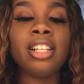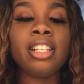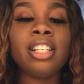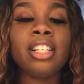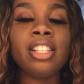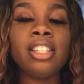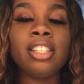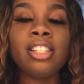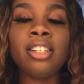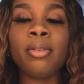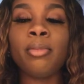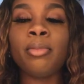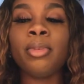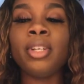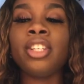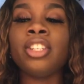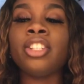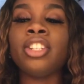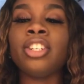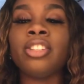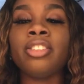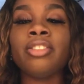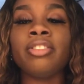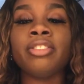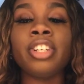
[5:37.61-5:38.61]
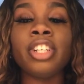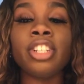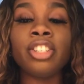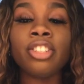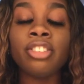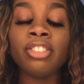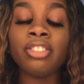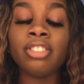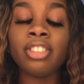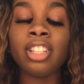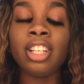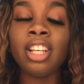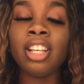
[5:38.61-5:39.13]
this is gonna be a
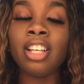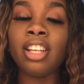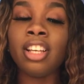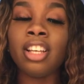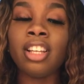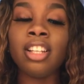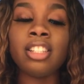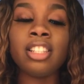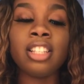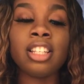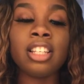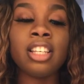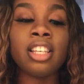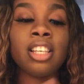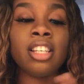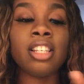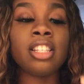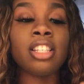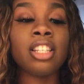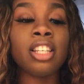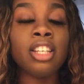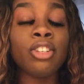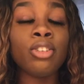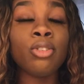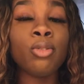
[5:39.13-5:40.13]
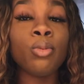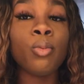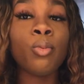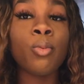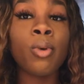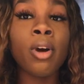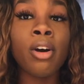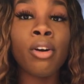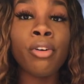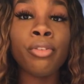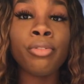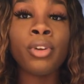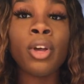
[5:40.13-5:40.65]
generational thing and to continue
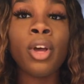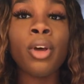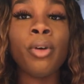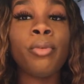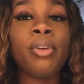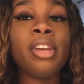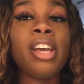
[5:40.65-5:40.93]
wealth,